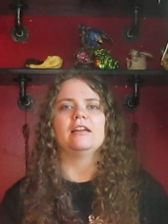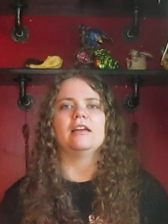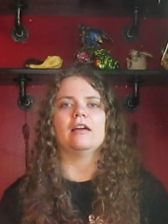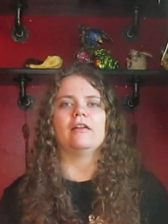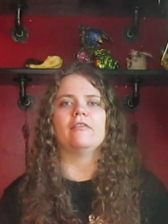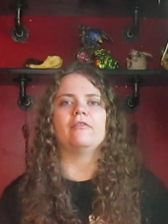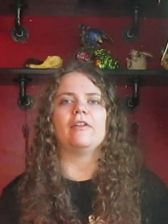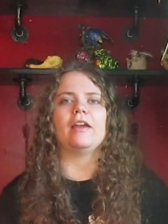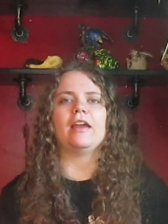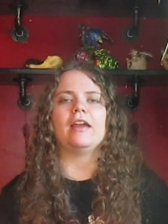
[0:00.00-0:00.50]

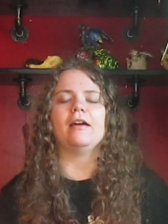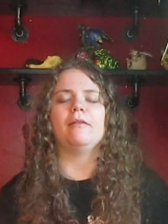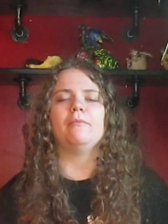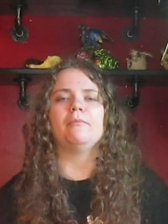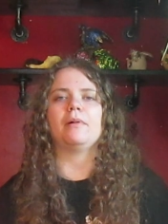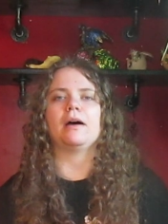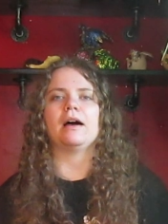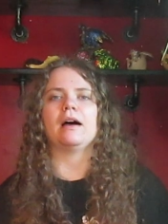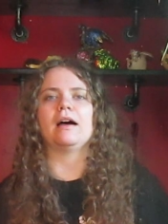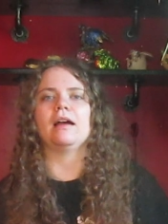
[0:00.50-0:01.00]
a
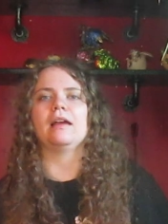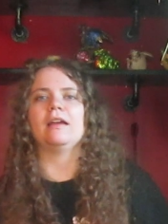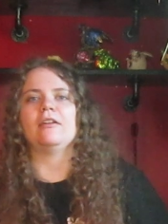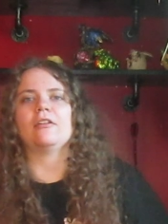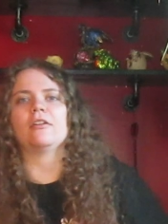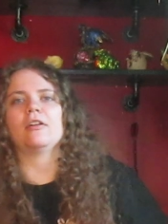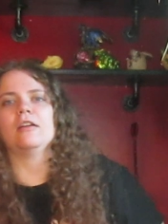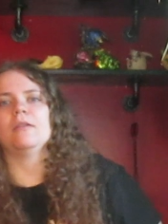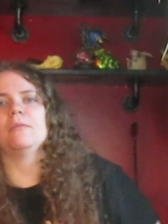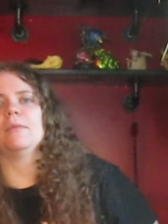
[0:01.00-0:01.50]

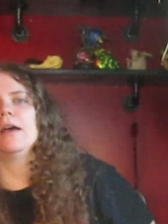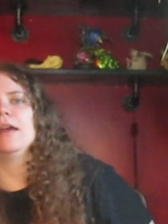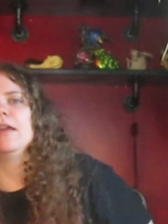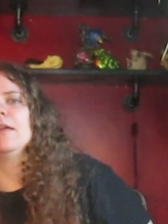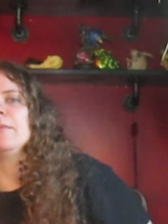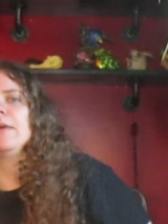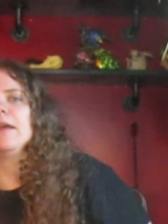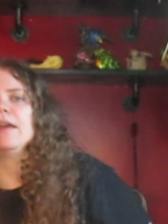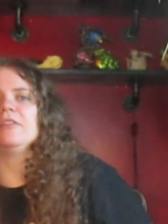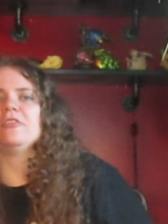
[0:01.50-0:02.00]
vampire in my
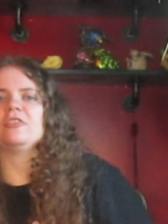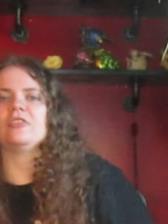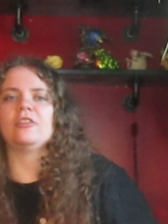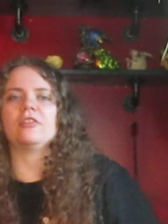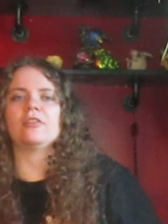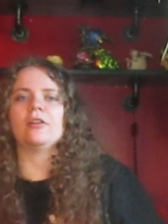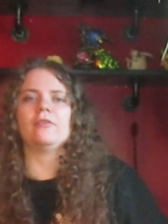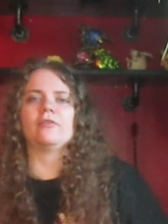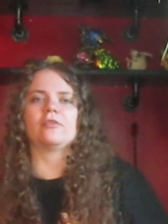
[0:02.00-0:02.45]
imaginary